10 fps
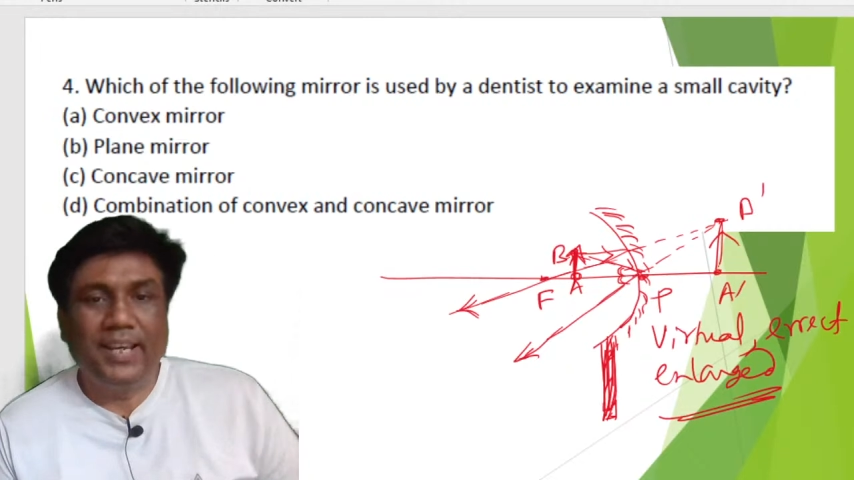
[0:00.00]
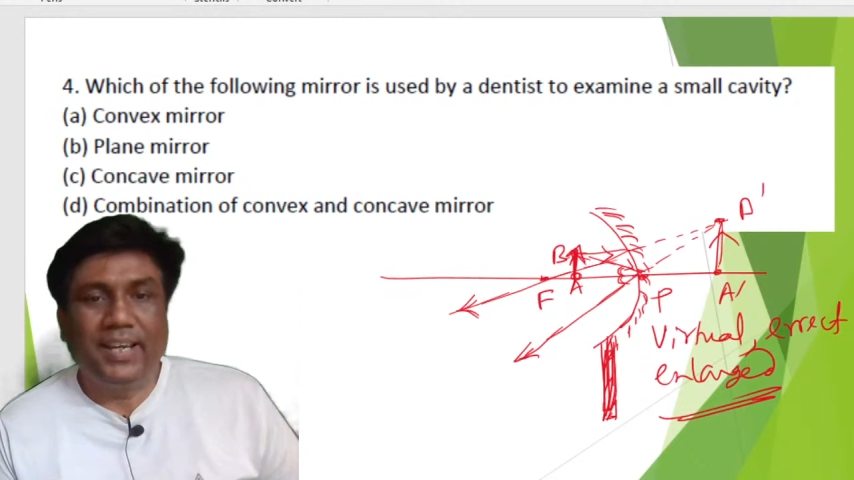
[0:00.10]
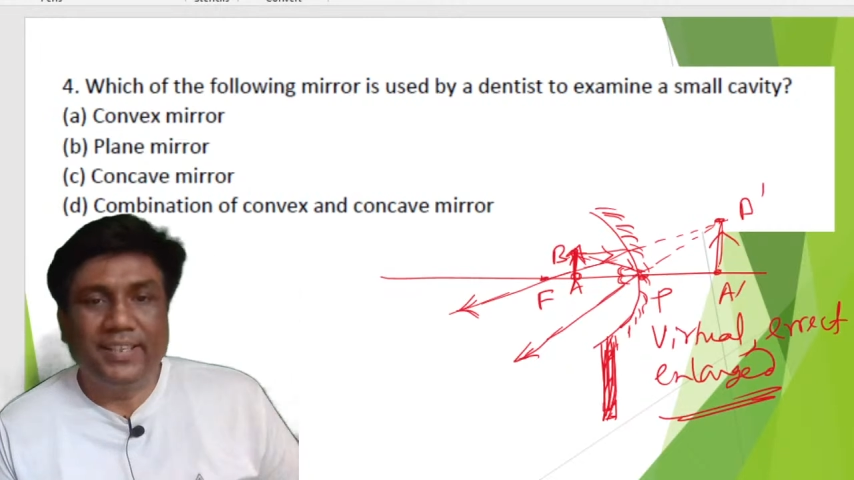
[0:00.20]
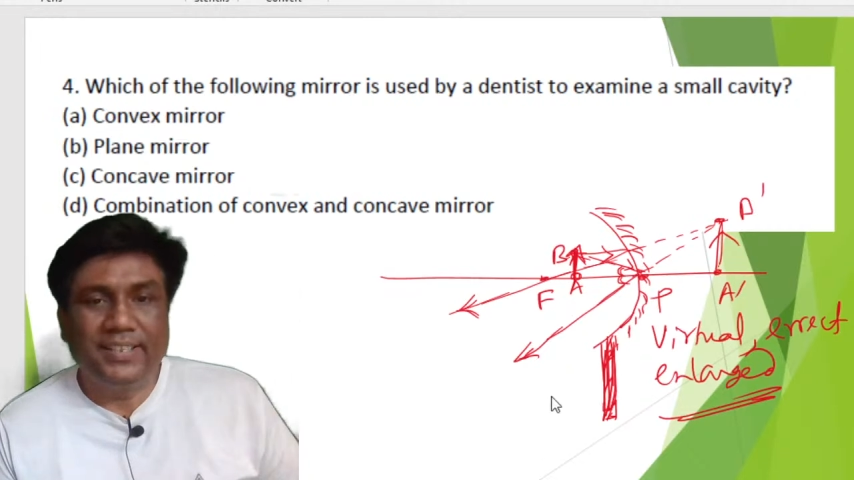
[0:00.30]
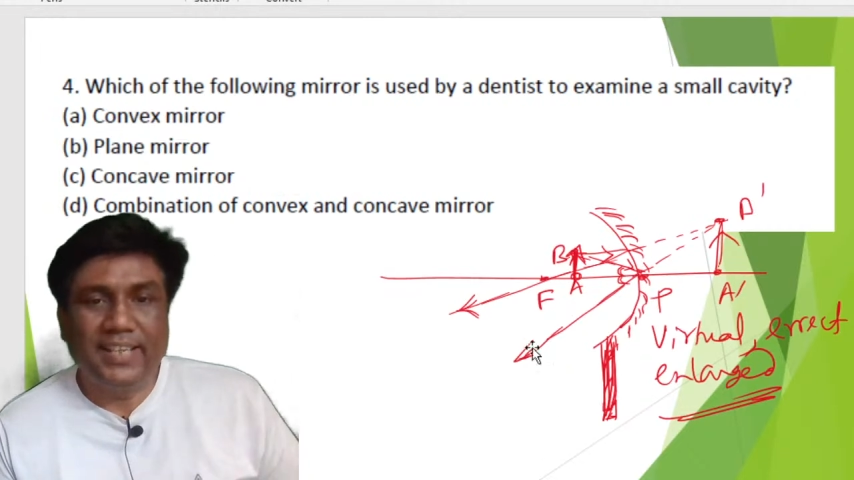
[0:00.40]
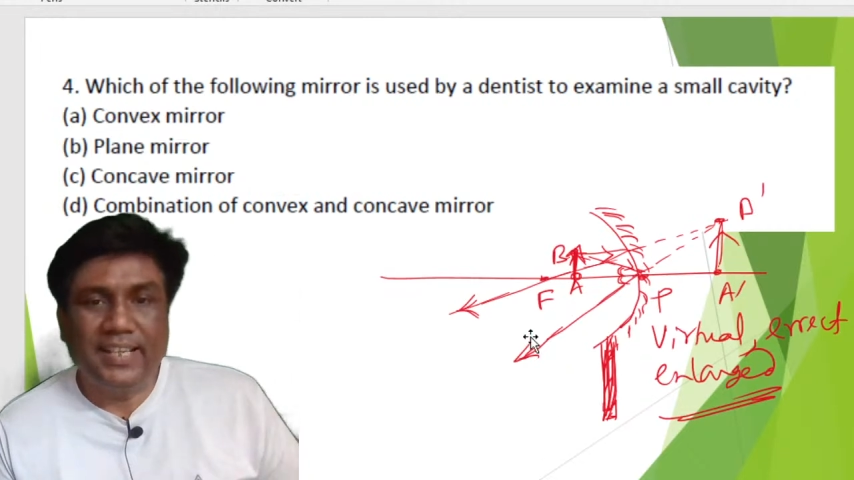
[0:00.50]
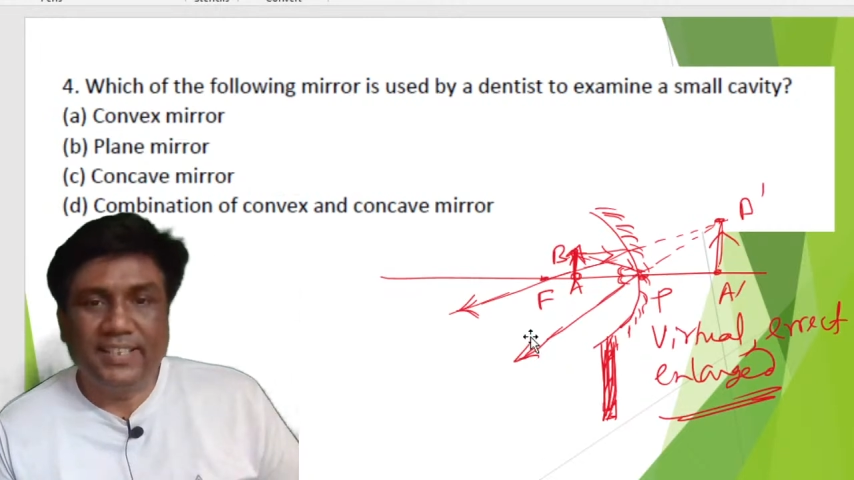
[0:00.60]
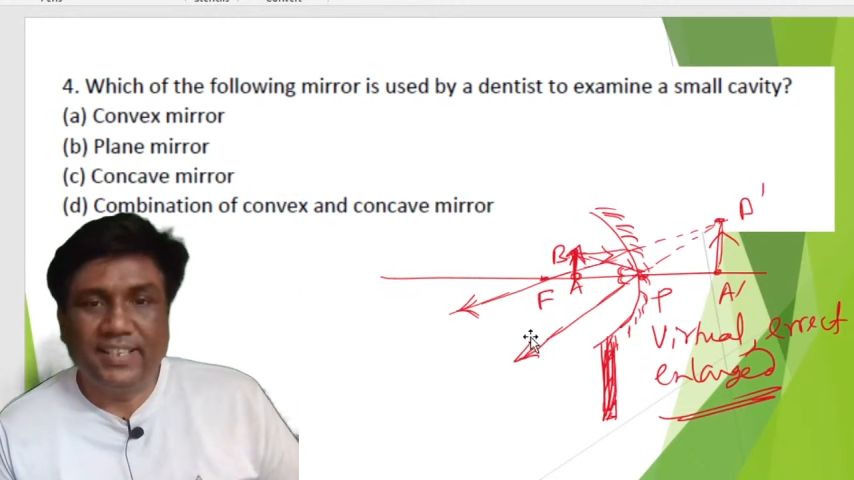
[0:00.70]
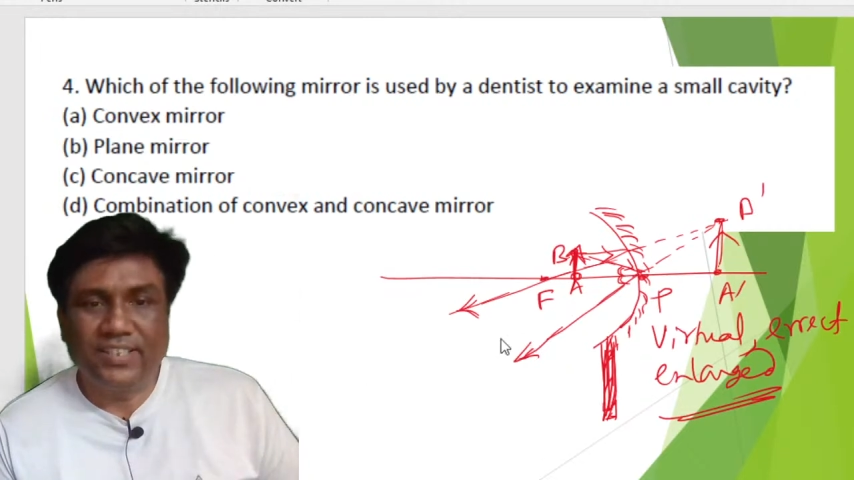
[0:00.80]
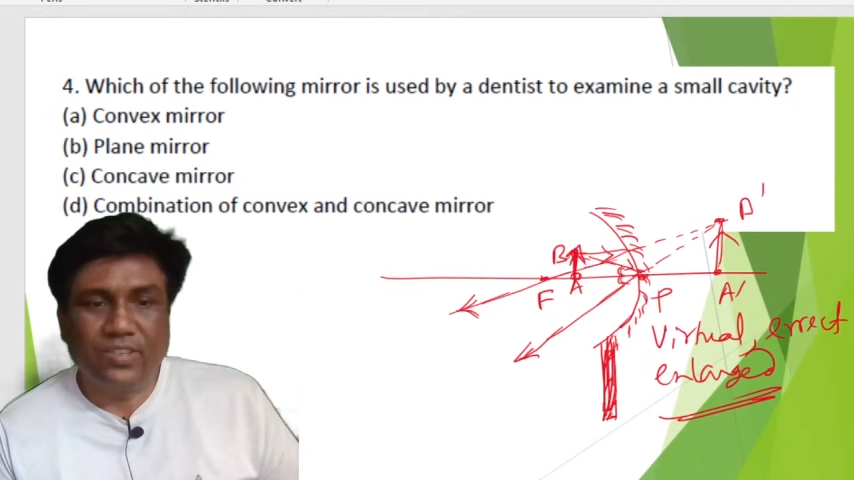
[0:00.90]
This the
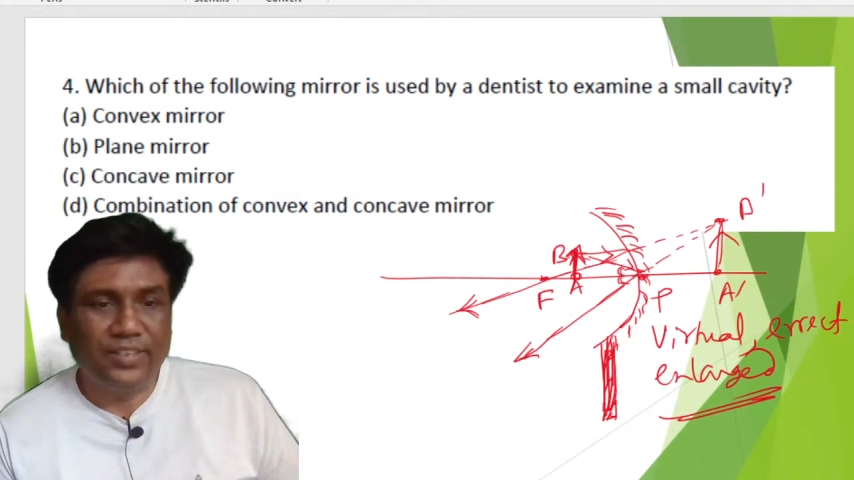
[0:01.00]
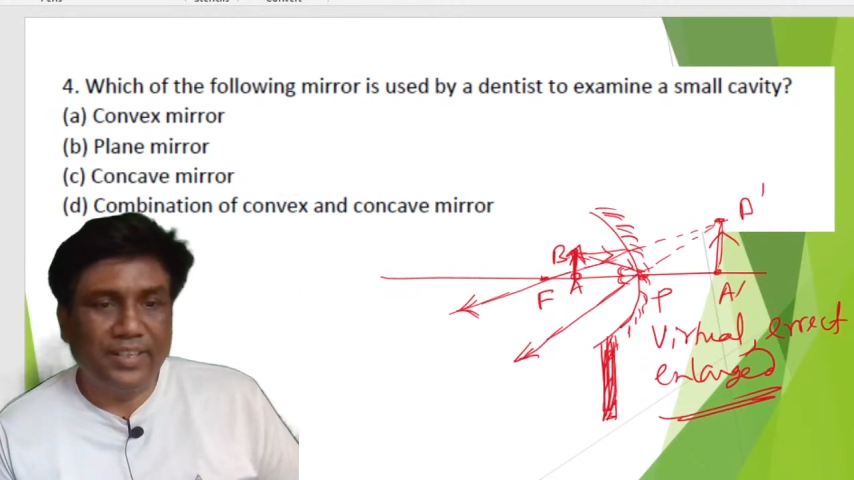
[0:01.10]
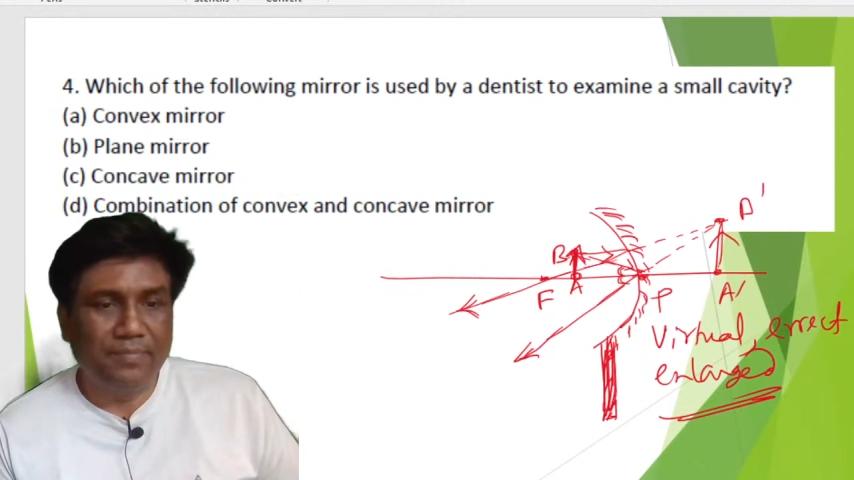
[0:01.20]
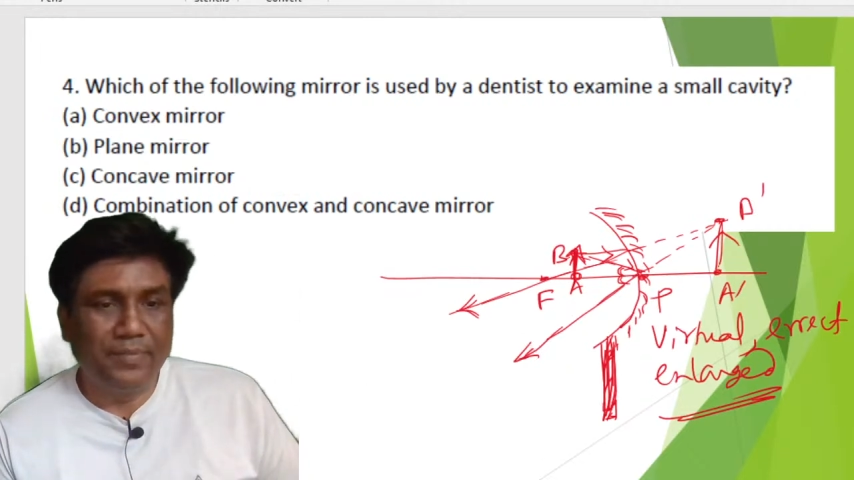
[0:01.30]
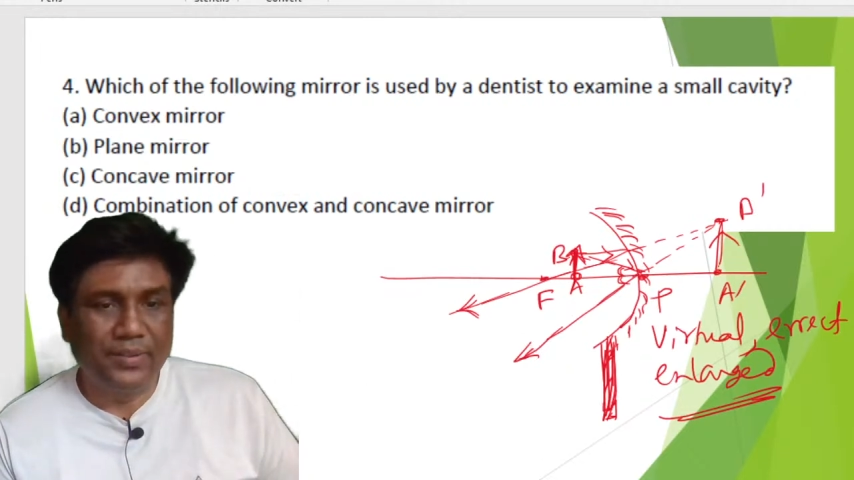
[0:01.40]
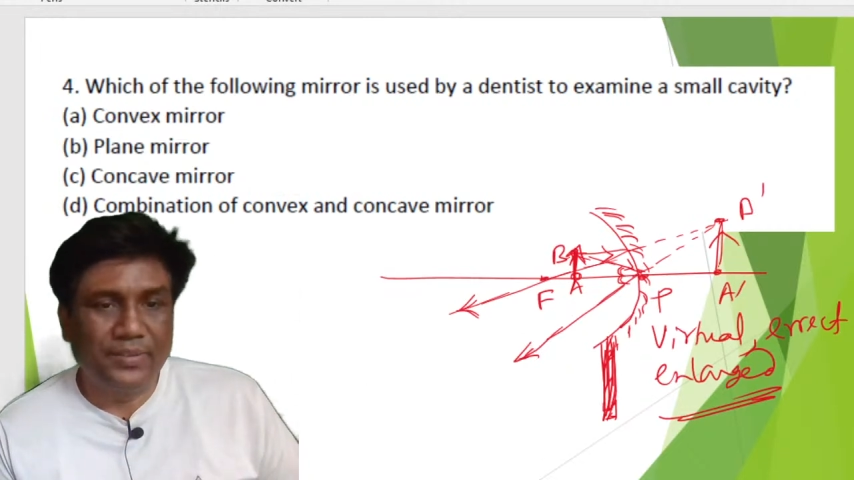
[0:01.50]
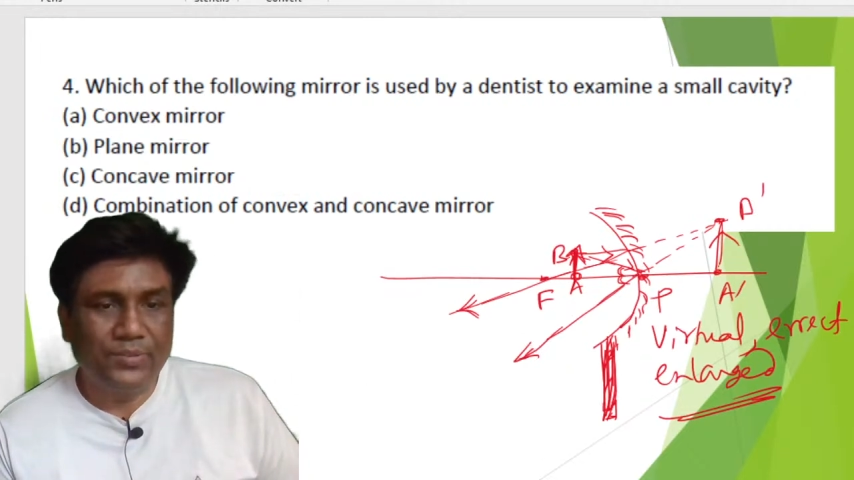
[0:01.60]
answer is concave mirror.